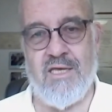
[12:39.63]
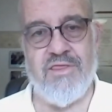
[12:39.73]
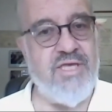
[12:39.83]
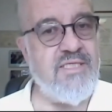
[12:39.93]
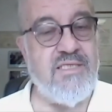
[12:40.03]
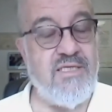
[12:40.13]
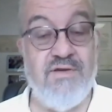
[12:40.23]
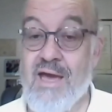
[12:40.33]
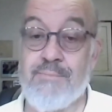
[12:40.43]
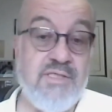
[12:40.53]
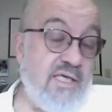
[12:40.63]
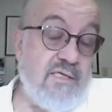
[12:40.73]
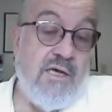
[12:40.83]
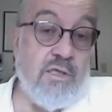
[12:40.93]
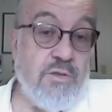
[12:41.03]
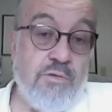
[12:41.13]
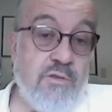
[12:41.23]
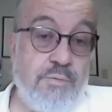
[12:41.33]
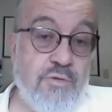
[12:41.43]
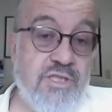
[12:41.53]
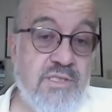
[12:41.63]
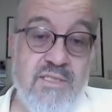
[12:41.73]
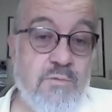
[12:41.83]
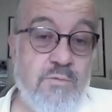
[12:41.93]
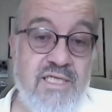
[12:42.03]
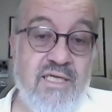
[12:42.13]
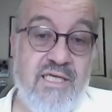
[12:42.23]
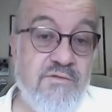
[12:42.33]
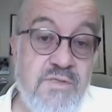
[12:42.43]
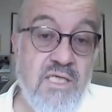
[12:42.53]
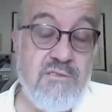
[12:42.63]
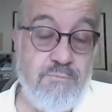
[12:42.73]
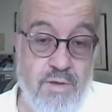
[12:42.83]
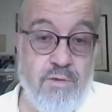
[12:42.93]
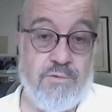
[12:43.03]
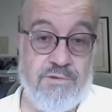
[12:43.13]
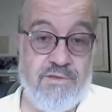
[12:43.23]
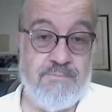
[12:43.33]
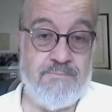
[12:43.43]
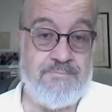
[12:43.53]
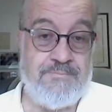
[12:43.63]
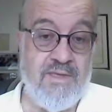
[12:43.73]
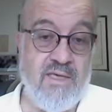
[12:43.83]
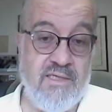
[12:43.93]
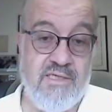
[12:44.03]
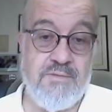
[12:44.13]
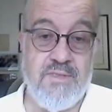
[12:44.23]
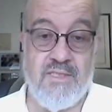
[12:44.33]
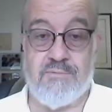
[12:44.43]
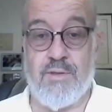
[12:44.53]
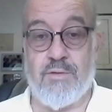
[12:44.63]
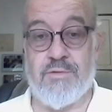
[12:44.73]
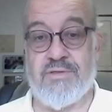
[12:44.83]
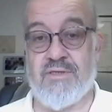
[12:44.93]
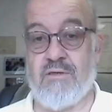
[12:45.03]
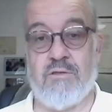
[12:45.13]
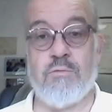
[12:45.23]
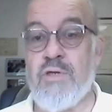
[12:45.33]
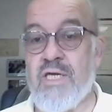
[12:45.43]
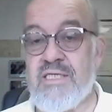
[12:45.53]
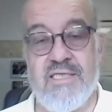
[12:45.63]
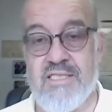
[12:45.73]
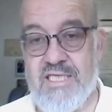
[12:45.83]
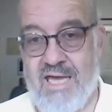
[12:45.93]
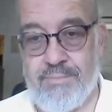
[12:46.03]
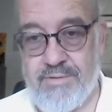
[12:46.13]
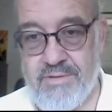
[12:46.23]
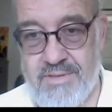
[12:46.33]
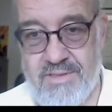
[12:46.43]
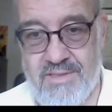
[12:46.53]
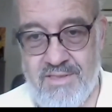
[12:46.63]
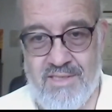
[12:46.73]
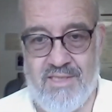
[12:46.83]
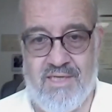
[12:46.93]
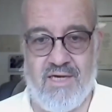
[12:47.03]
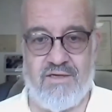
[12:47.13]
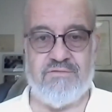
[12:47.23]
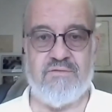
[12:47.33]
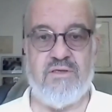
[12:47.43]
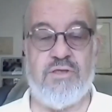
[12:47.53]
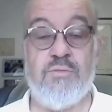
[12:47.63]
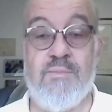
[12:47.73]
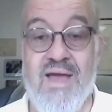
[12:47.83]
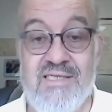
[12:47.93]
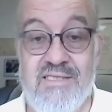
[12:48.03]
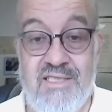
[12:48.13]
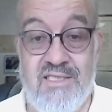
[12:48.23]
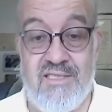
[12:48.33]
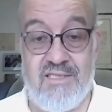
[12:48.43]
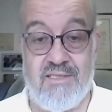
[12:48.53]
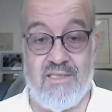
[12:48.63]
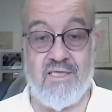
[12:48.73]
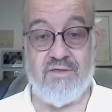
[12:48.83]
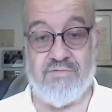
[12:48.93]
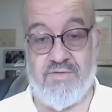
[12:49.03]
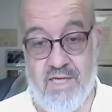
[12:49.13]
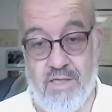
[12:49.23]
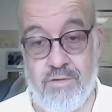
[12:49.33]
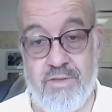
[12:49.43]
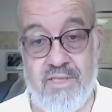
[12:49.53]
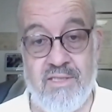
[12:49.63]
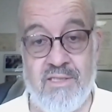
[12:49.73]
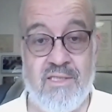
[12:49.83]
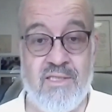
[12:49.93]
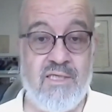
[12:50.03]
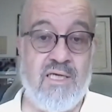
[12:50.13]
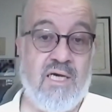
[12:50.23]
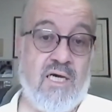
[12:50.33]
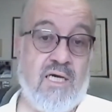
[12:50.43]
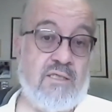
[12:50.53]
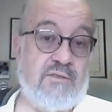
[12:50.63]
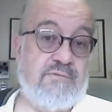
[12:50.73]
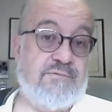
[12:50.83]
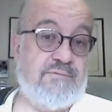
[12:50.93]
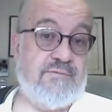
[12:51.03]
things that have happened. And our Torah portion this week gives us both. It gives us both great examples of humanity, of caring, of